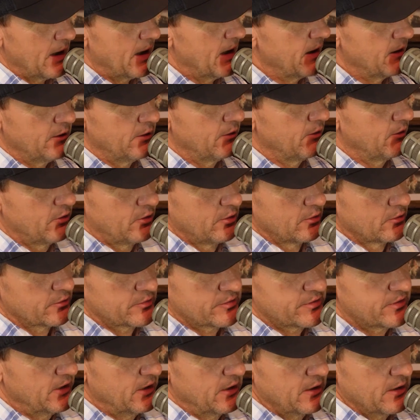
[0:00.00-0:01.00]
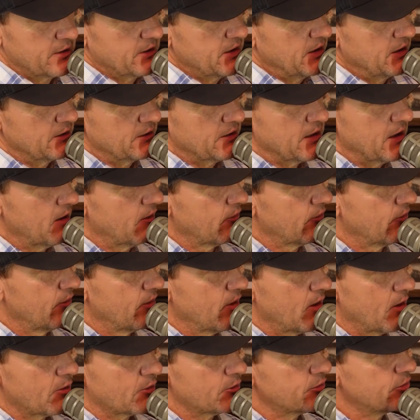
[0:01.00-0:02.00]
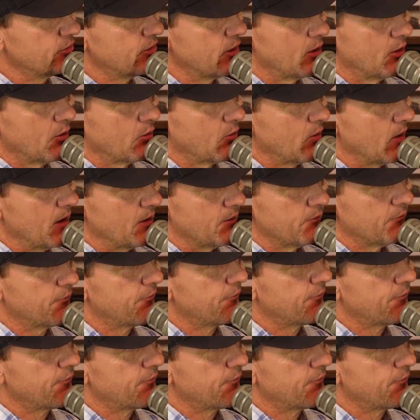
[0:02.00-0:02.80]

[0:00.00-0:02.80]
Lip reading: and you're seeing a $10,000 show right in